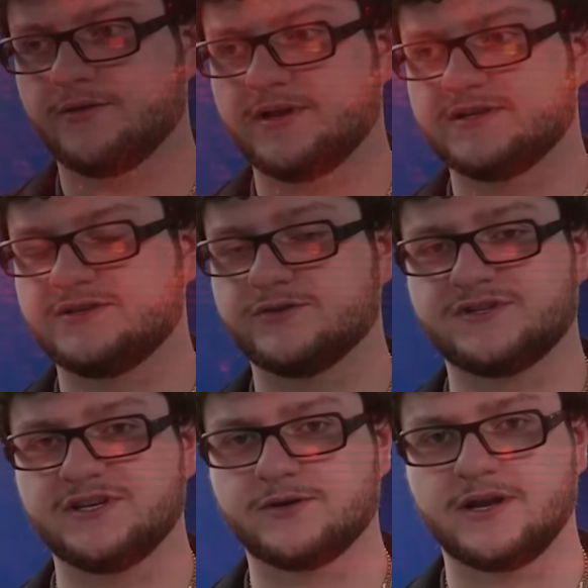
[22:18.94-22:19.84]
know that it's no
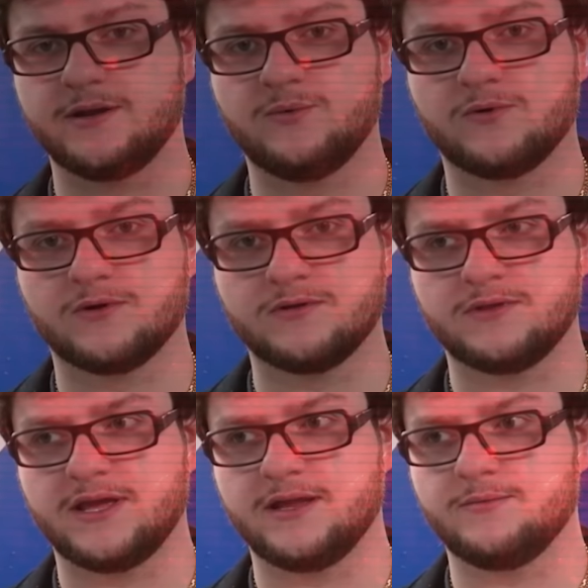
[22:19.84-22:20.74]
secret anymore
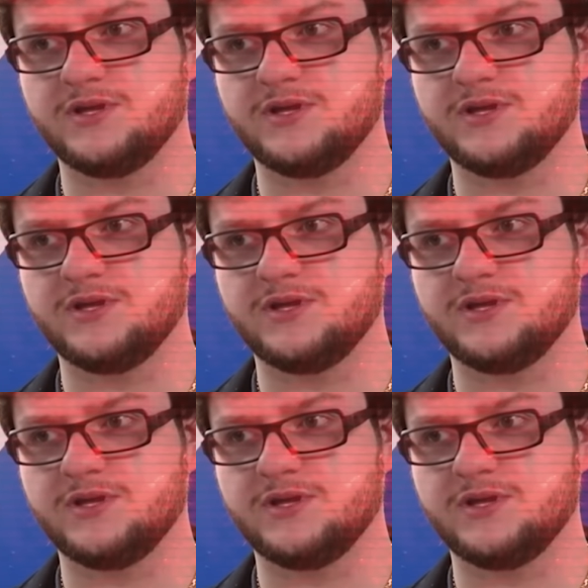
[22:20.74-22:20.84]
that